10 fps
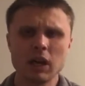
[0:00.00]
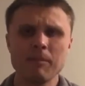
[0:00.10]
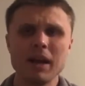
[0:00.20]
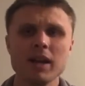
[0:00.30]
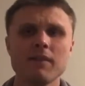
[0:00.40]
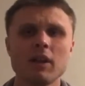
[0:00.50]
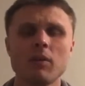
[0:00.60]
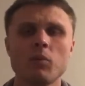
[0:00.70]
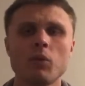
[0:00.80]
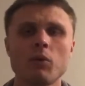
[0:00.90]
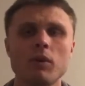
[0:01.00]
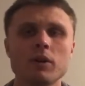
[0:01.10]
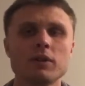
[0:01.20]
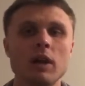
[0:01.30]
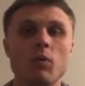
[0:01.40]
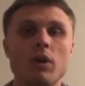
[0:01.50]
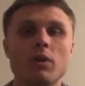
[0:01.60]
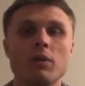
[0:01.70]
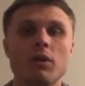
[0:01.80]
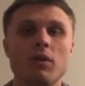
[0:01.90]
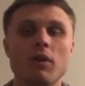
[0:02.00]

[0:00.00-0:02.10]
many of them were ones that went under the